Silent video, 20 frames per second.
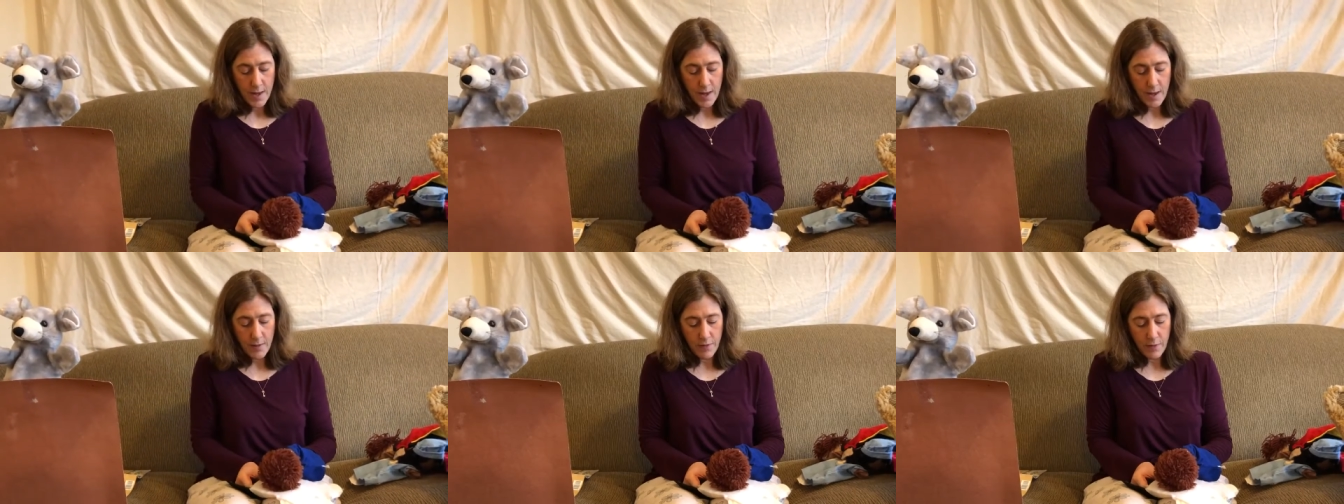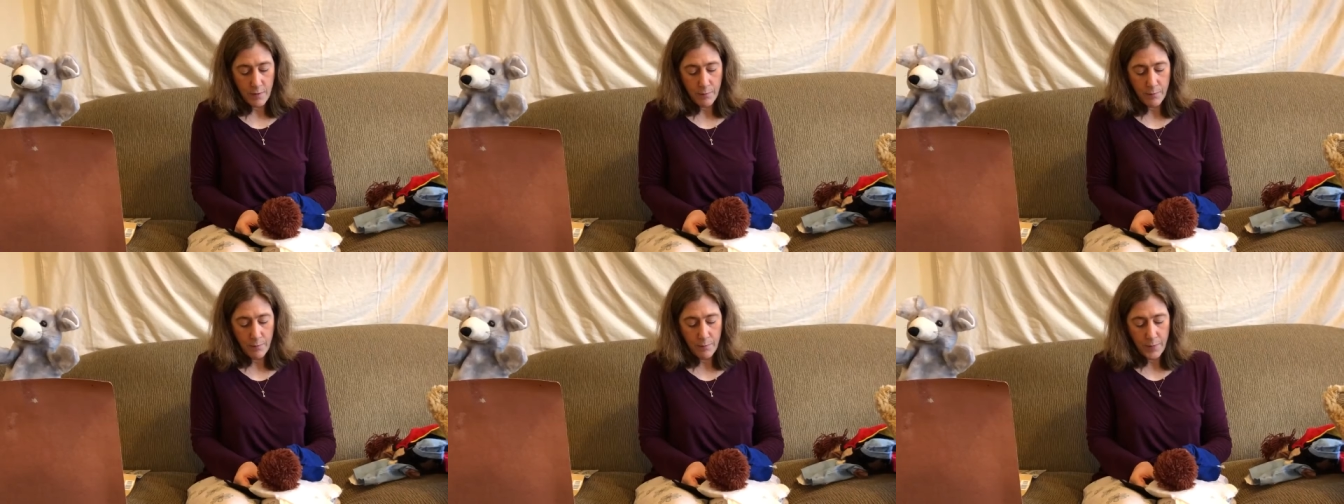
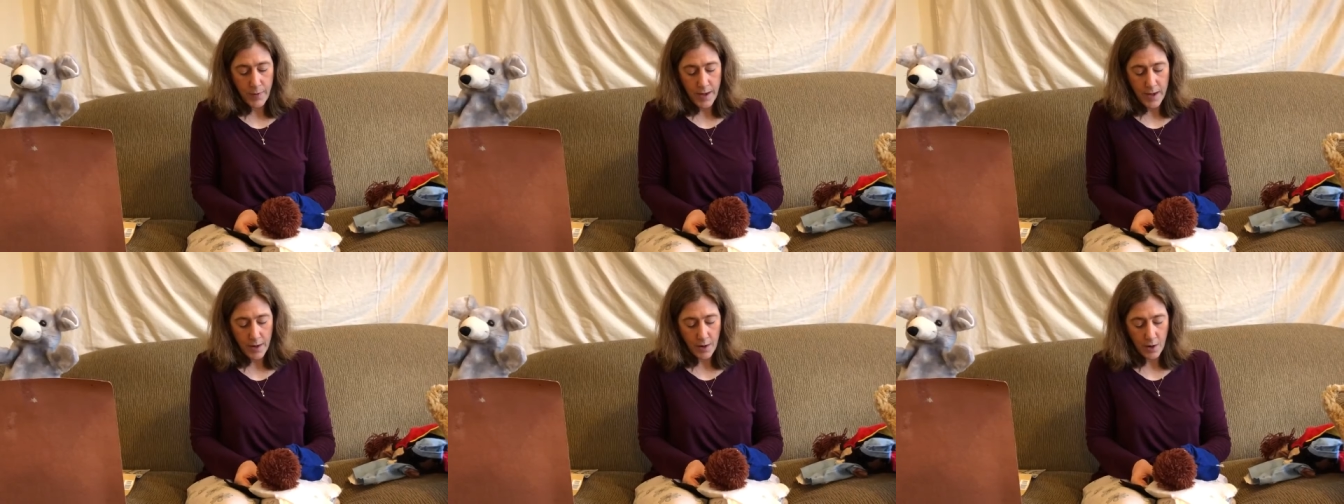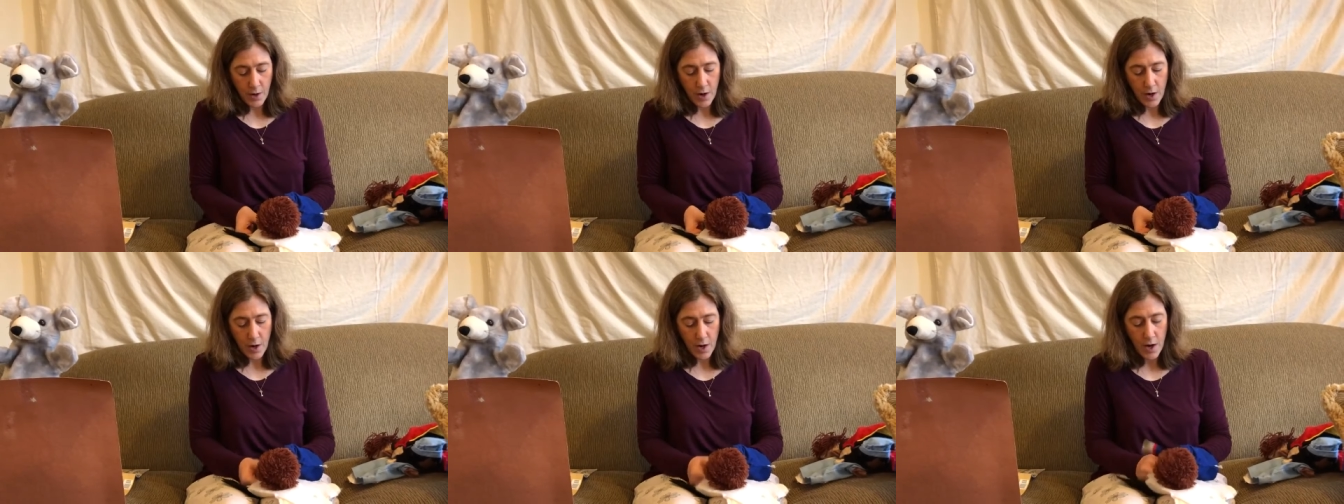And the
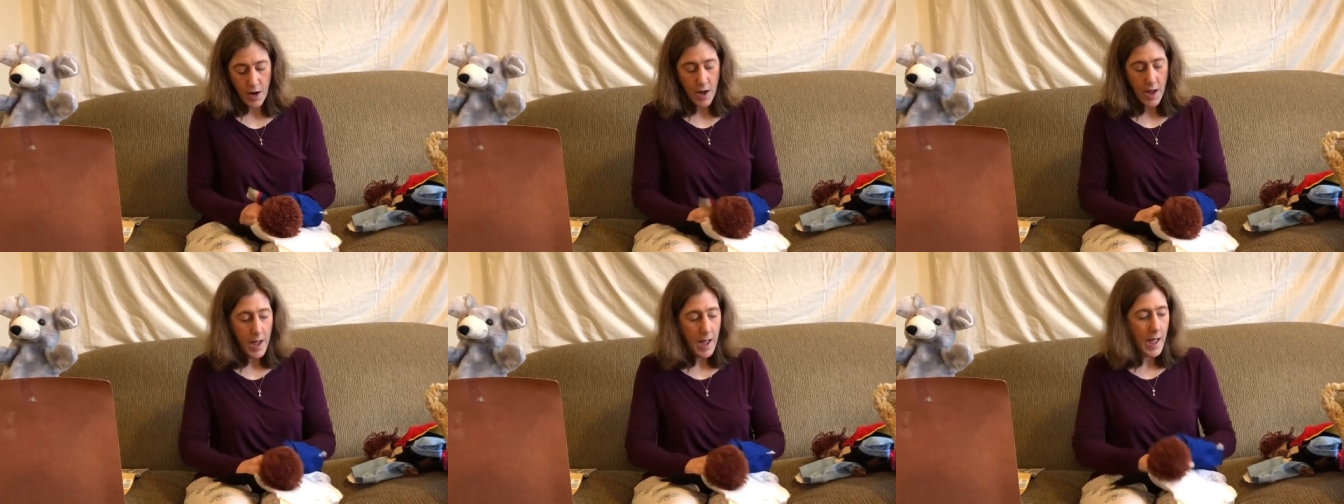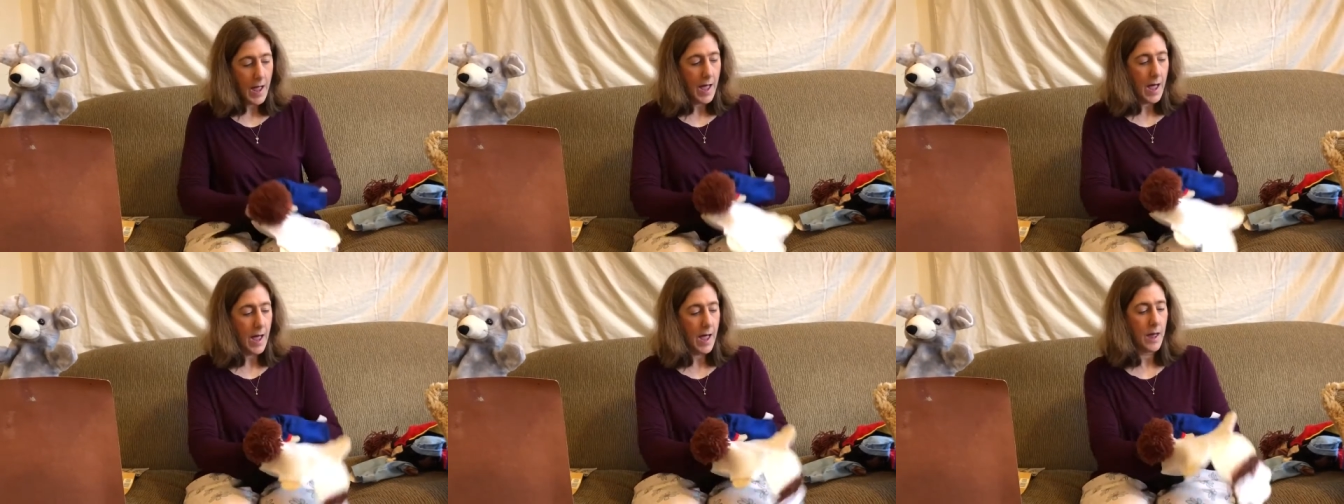baker
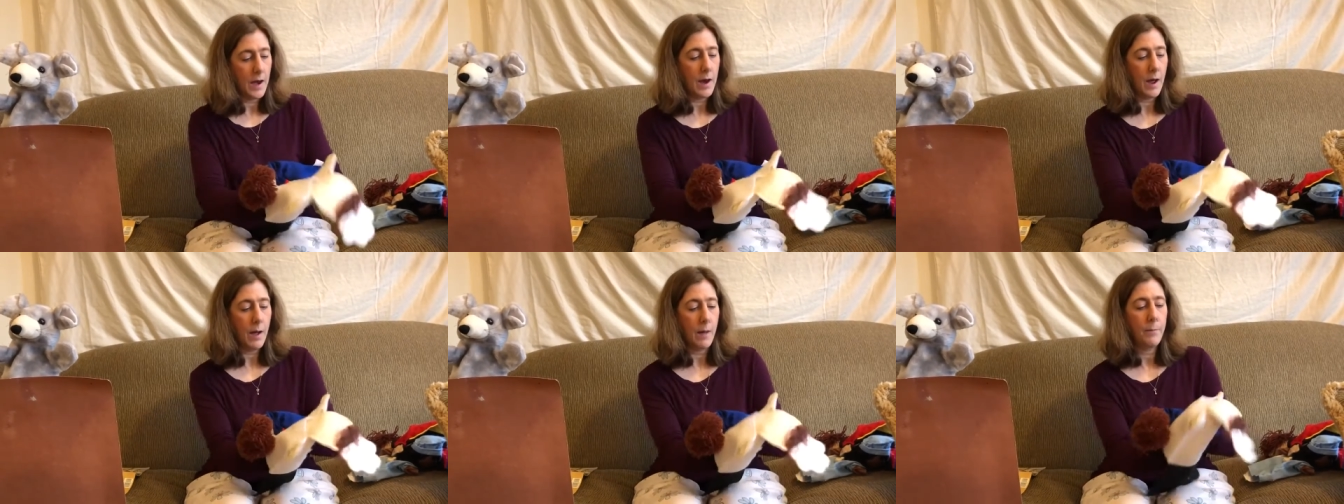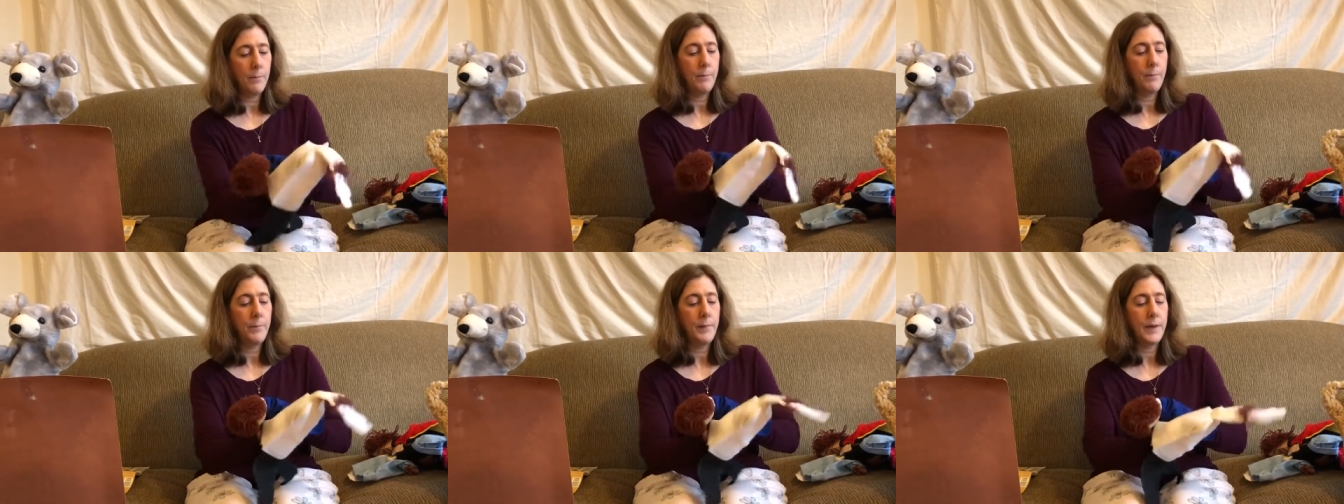had a
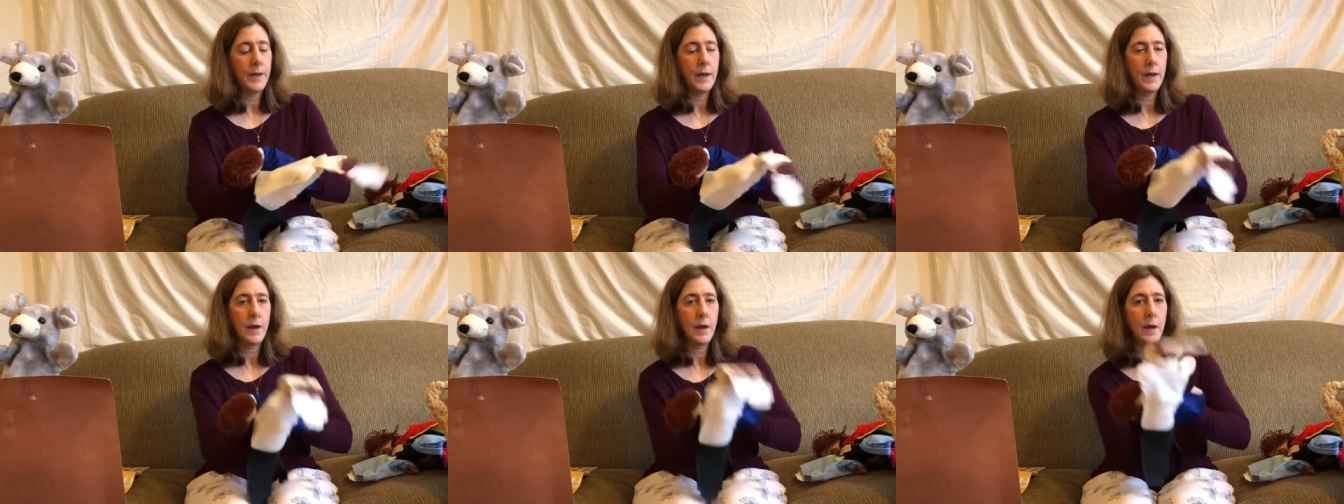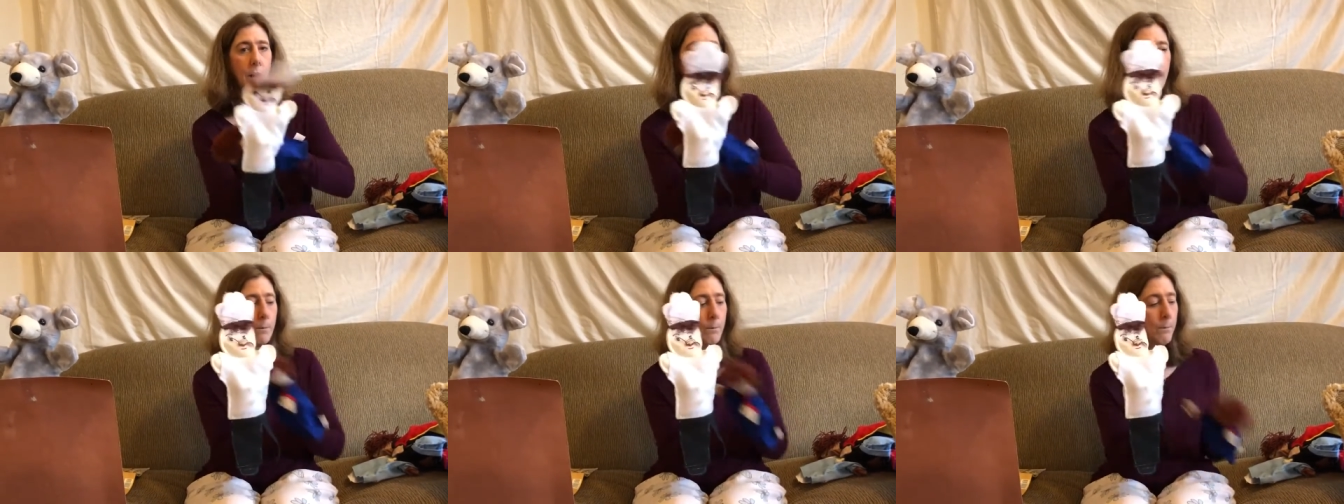big